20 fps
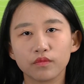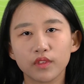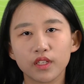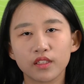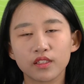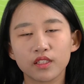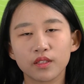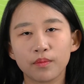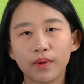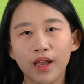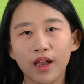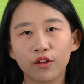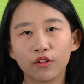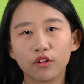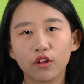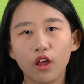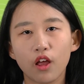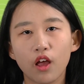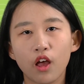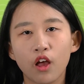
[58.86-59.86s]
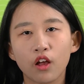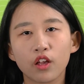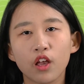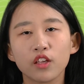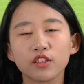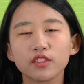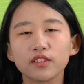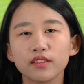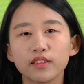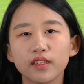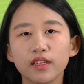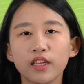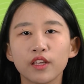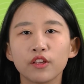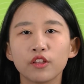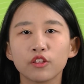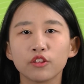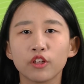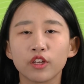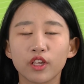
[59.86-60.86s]
It's about
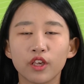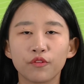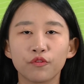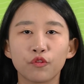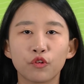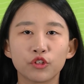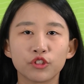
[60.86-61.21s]
constantly looking